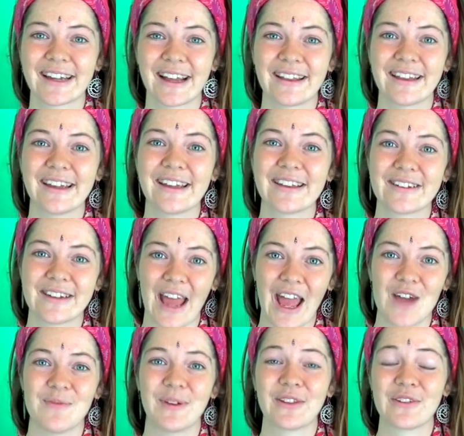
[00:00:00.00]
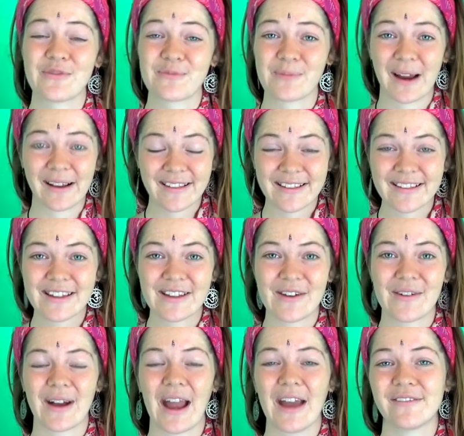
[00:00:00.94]
getting into the habit of practicing
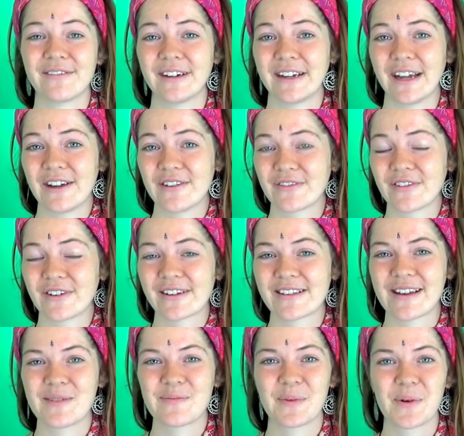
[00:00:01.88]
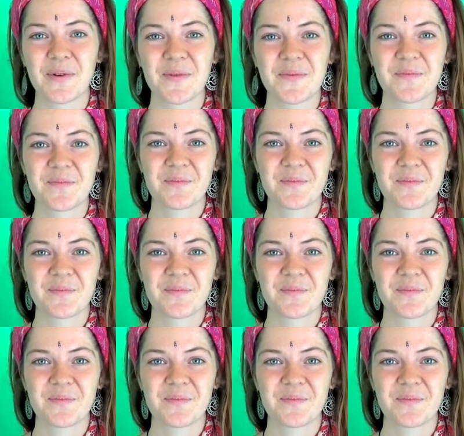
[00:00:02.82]
yoga every day, for example.